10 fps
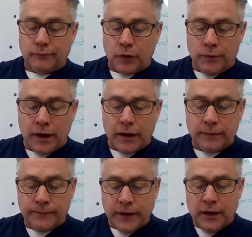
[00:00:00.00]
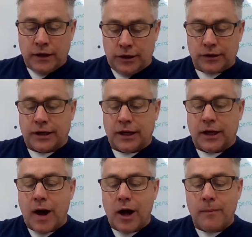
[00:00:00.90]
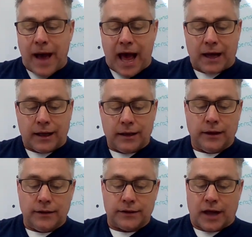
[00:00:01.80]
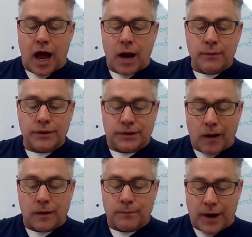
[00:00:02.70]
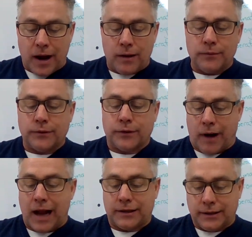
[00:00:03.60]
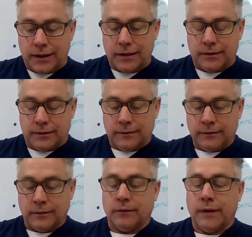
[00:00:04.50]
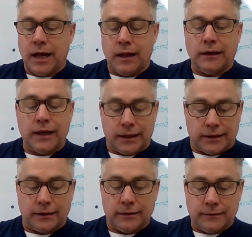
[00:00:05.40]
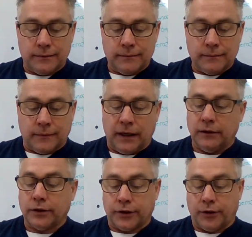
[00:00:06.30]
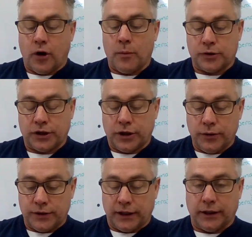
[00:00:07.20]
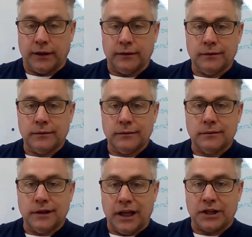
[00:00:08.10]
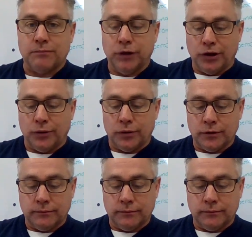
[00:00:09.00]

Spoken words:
Well, you said a while back that the sky was dark brown with cracks in it. Well, it isn't. He looked at her almost accusingly. It's blue.